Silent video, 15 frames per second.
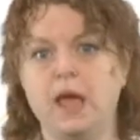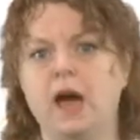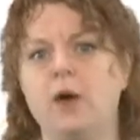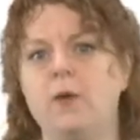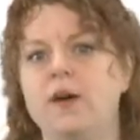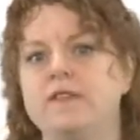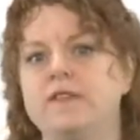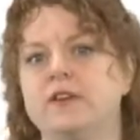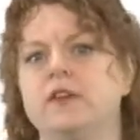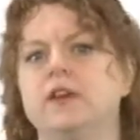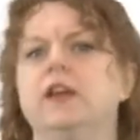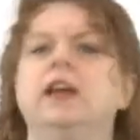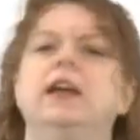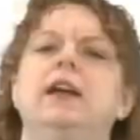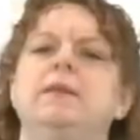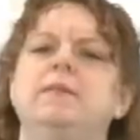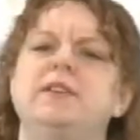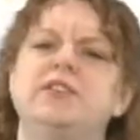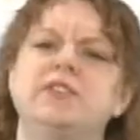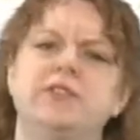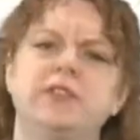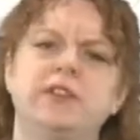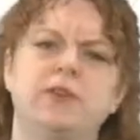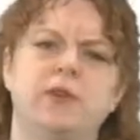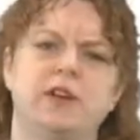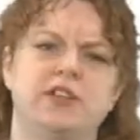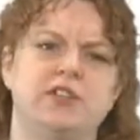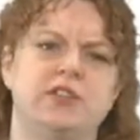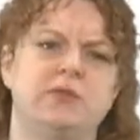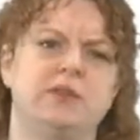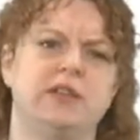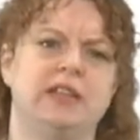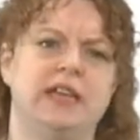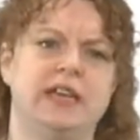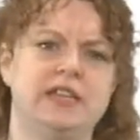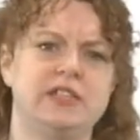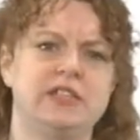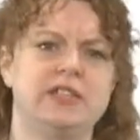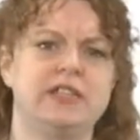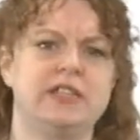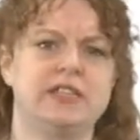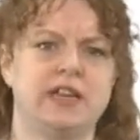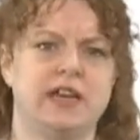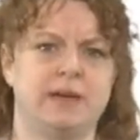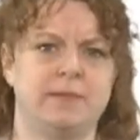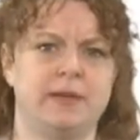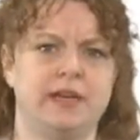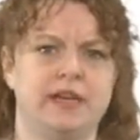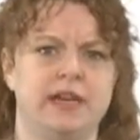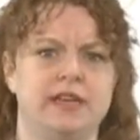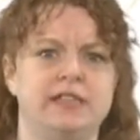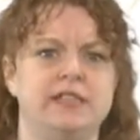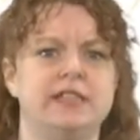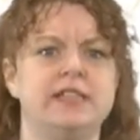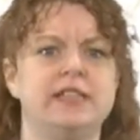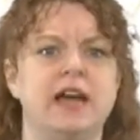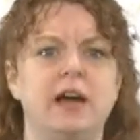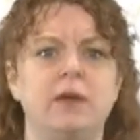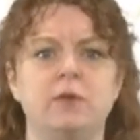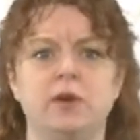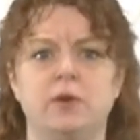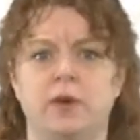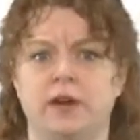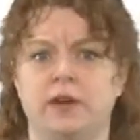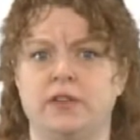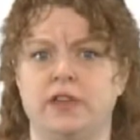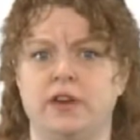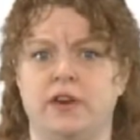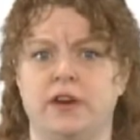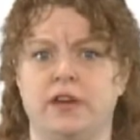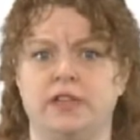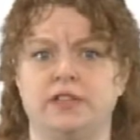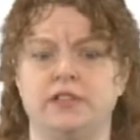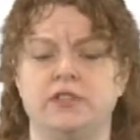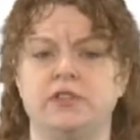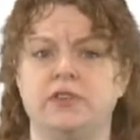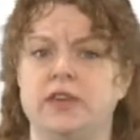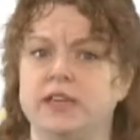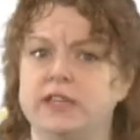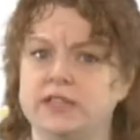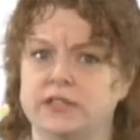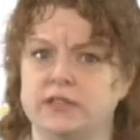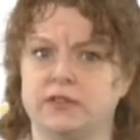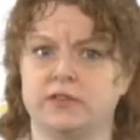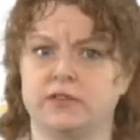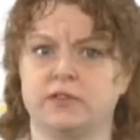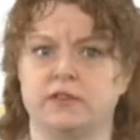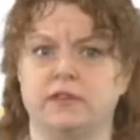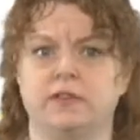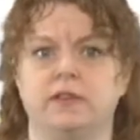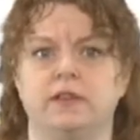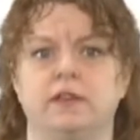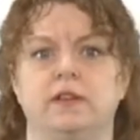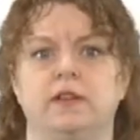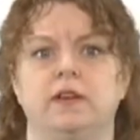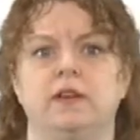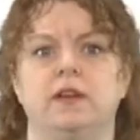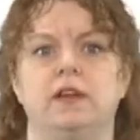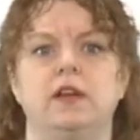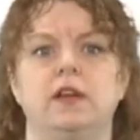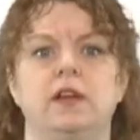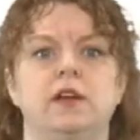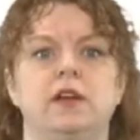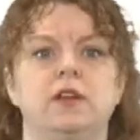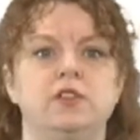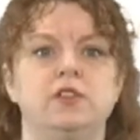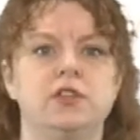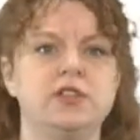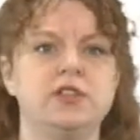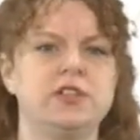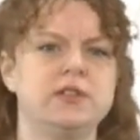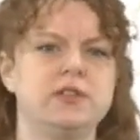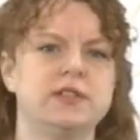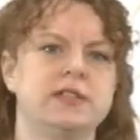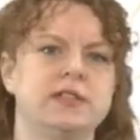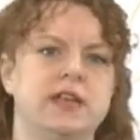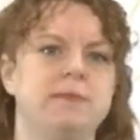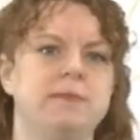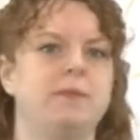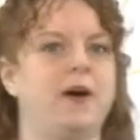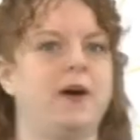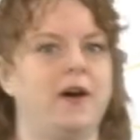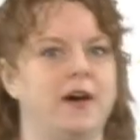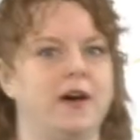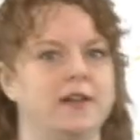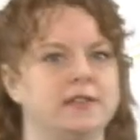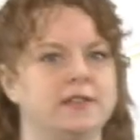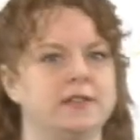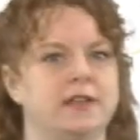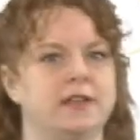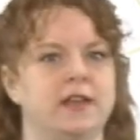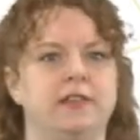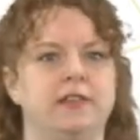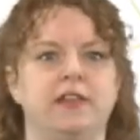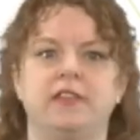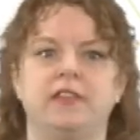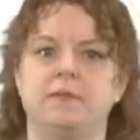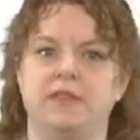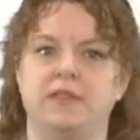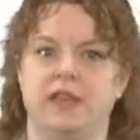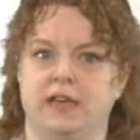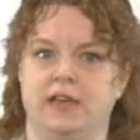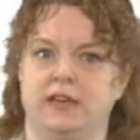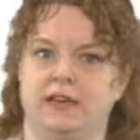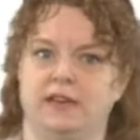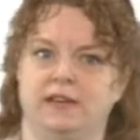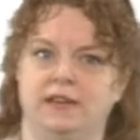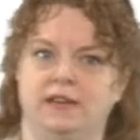However, be sure the question relates to the topic and does not require the audience to answer. Just use a slight pause and let them think.